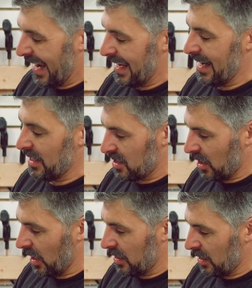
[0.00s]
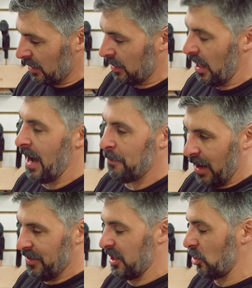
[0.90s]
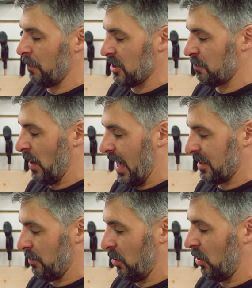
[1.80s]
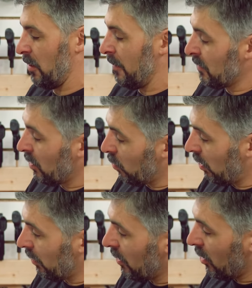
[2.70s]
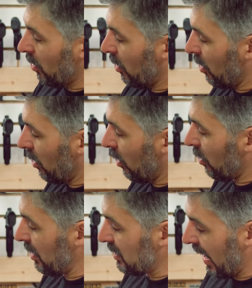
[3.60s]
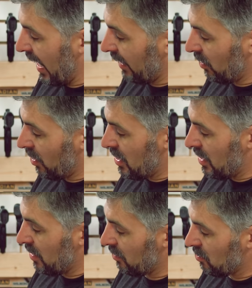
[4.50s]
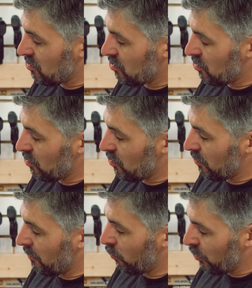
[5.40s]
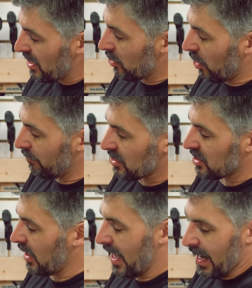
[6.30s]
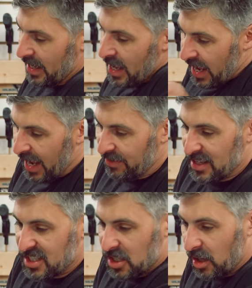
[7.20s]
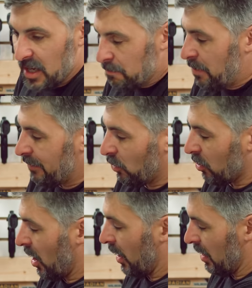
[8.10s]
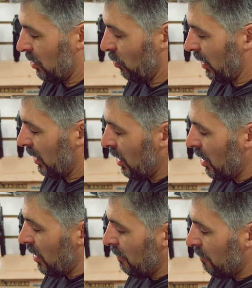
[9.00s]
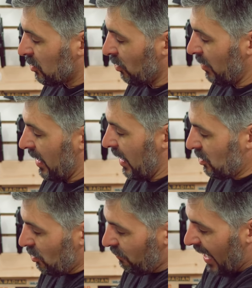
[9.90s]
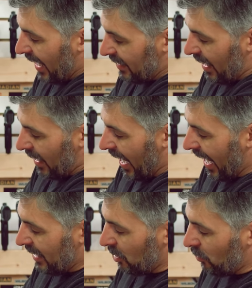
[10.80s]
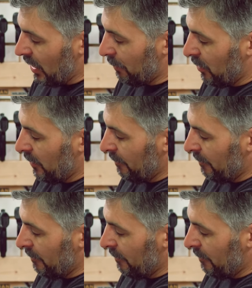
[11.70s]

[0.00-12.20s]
and as tight up on the grip as possible. Well, Ernest had the rear of the slide had that slight bevel cut into it so that as you've got that high grip,